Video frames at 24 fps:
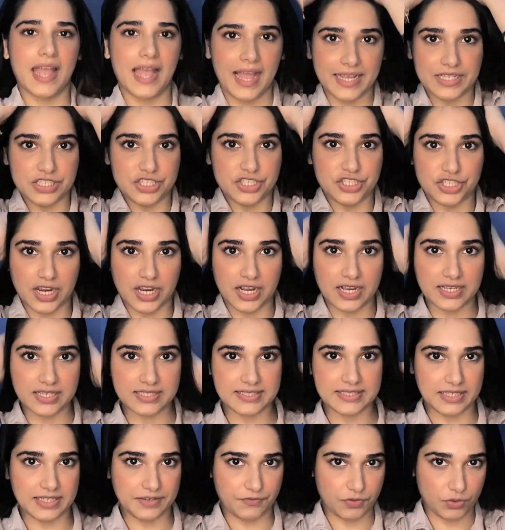and
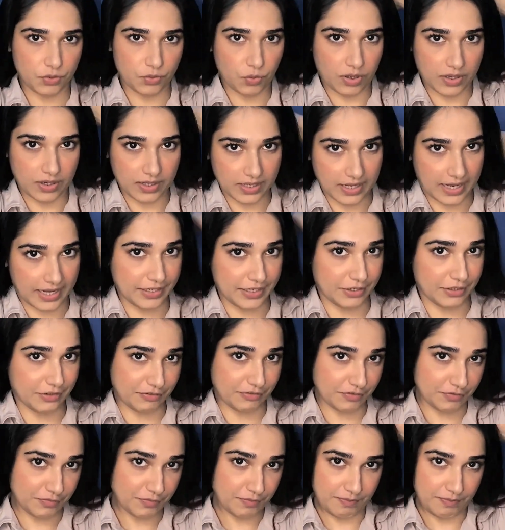just if you want to kind
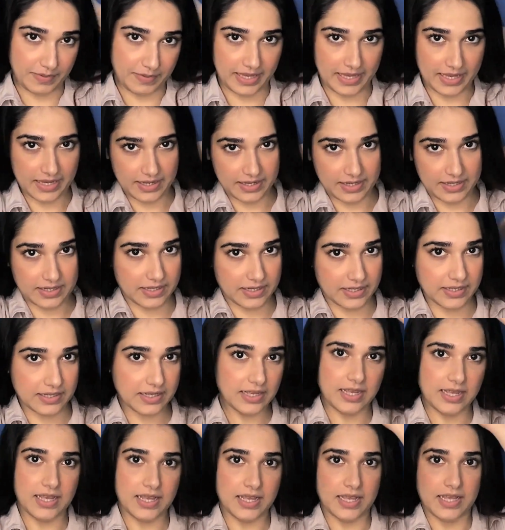of make
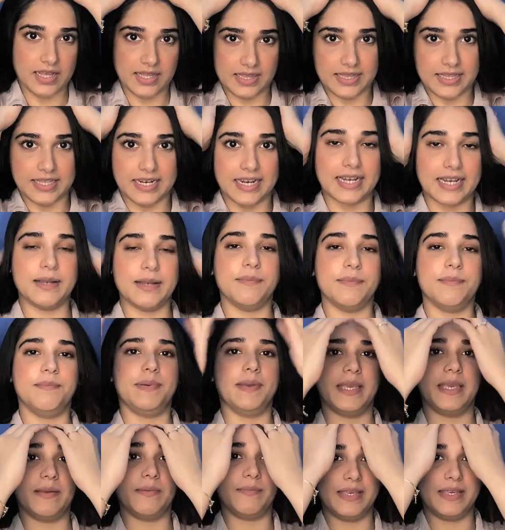the little
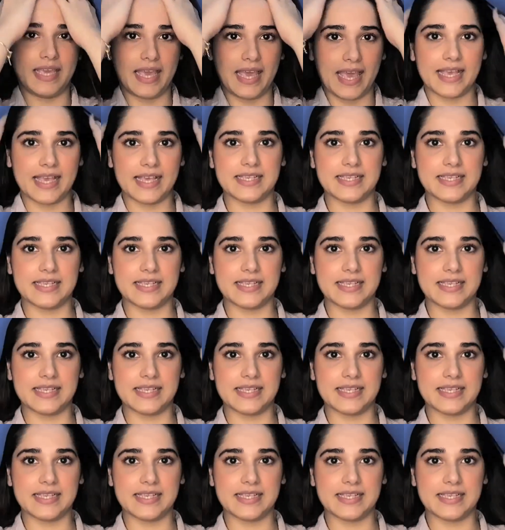baby hair